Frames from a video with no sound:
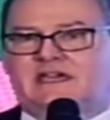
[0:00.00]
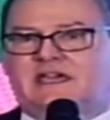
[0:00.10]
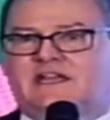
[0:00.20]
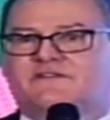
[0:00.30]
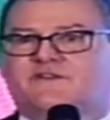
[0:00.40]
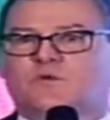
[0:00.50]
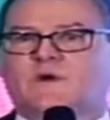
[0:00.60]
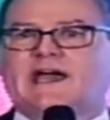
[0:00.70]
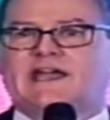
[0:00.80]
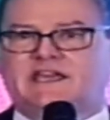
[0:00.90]
in a
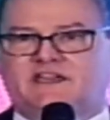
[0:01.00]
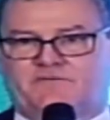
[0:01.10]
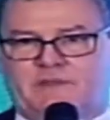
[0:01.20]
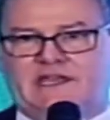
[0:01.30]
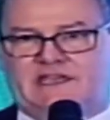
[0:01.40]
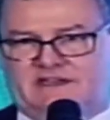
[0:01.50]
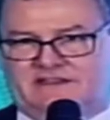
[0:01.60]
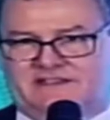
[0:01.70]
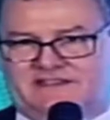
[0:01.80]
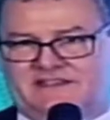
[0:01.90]
variety of media.
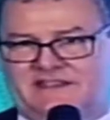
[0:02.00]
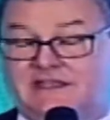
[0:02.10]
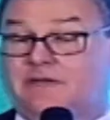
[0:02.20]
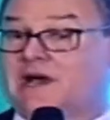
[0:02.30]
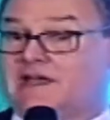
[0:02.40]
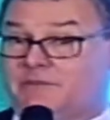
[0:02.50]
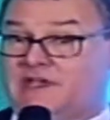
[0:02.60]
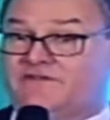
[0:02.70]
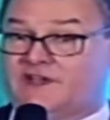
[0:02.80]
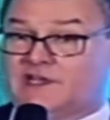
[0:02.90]
They might
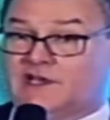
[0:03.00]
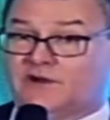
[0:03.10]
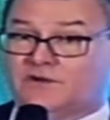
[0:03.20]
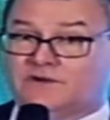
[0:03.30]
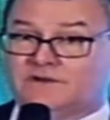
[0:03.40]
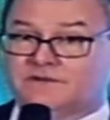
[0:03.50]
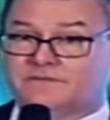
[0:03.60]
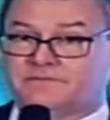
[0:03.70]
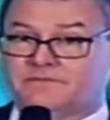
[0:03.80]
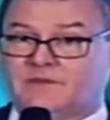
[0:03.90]
be video,
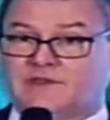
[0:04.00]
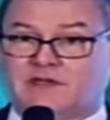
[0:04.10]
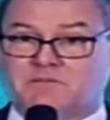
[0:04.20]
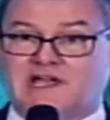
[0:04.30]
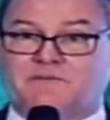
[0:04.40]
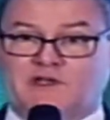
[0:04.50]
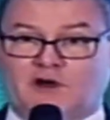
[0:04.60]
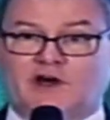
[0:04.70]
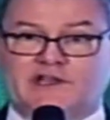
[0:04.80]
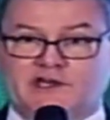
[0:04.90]
they might be
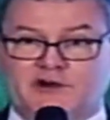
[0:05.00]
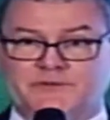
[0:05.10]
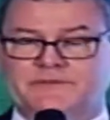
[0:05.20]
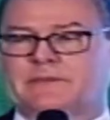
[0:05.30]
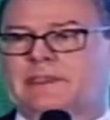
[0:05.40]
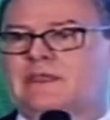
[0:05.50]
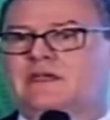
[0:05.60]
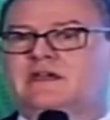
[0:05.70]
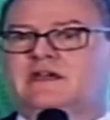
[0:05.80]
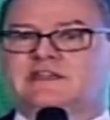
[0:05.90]
audio,
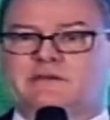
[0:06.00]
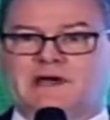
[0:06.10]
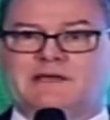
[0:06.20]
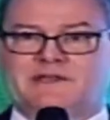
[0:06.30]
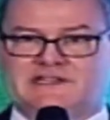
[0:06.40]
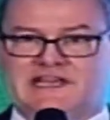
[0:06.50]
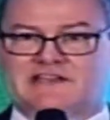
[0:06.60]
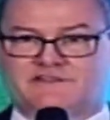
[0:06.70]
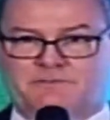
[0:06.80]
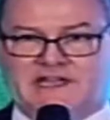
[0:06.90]
they might be
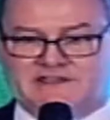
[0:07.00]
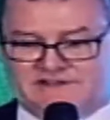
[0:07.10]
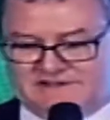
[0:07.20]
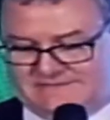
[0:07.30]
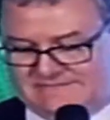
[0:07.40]
text-based.